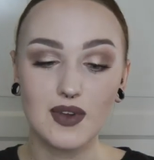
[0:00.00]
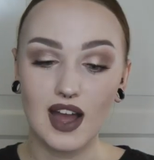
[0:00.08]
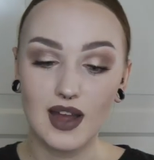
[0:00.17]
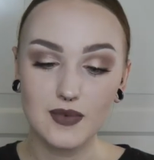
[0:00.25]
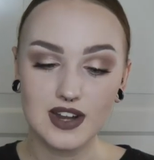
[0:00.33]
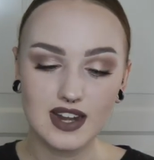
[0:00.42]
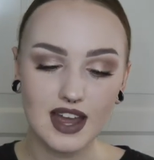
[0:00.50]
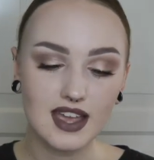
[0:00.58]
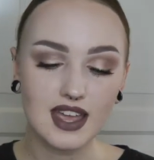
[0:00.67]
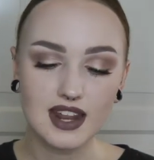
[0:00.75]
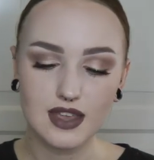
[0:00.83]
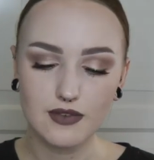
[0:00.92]
I really
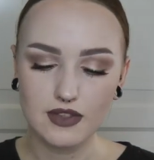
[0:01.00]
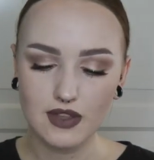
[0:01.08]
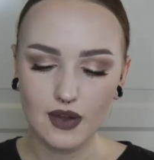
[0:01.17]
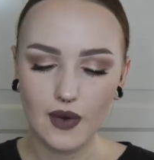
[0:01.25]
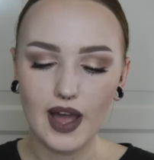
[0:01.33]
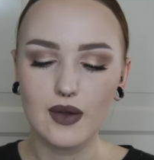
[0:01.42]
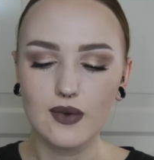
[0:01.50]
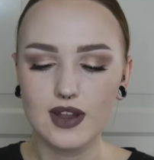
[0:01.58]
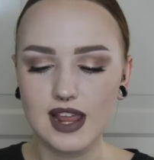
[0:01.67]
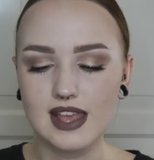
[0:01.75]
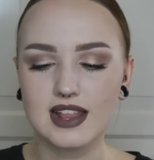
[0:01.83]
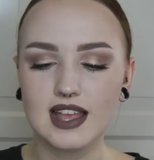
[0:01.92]
like it, even though I
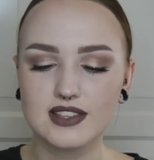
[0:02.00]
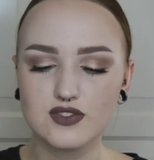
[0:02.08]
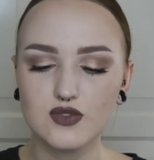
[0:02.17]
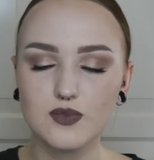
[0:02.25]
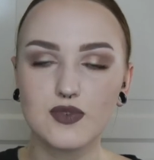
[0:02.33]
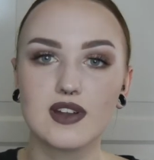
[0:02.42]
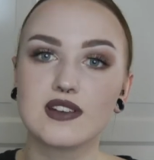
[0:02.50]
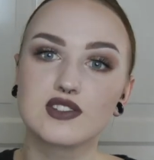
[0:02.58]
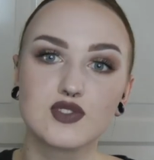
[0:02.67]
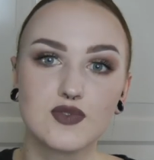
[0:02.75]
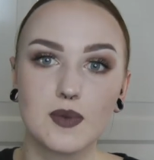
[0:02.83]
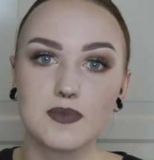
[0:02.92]
already had like two
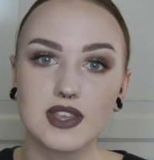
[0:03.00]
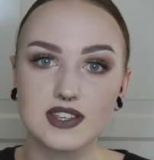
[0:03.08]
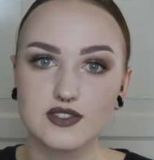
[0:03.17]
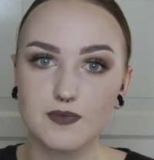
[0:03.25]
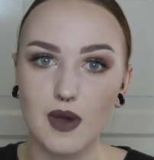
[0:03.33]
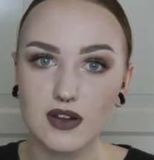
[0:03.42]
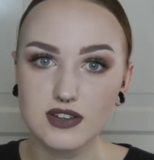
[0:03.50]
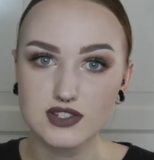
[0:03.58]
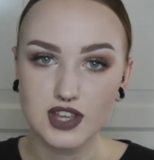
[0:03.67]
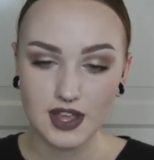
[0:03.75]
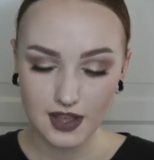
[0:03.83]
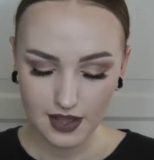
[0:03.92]
products from this
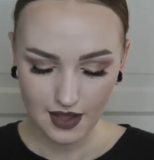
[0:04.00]
box.